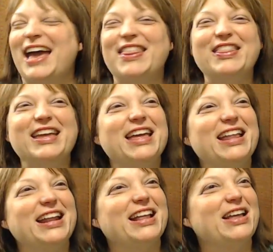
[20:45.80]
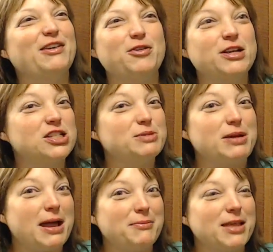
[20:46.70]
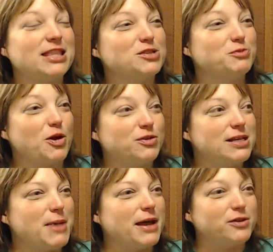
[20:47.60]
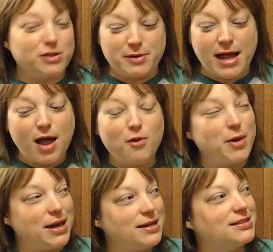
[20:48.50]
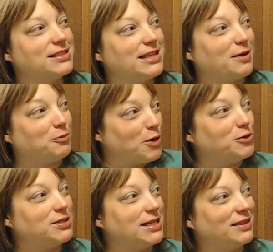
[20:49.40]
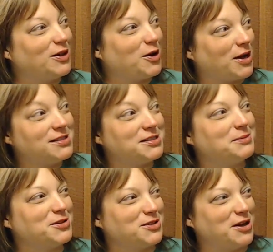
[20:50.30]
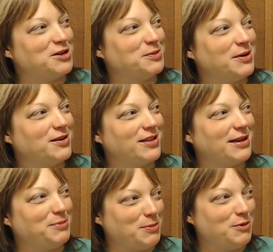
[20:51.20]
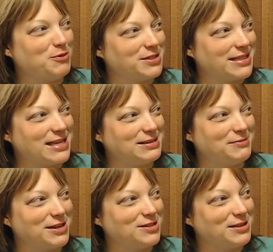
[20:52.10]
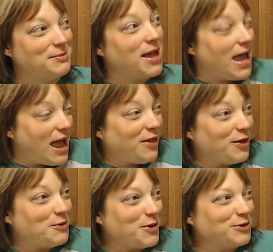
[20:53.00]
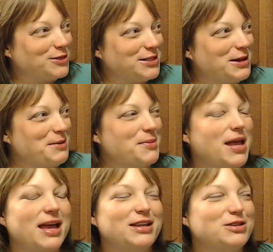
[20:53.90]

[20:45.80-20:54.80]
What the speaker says: then it just became like this roasting battle. So now Wendy's is like roasting their customers on Twitter. Like people will say something to them and they'll roast them. It's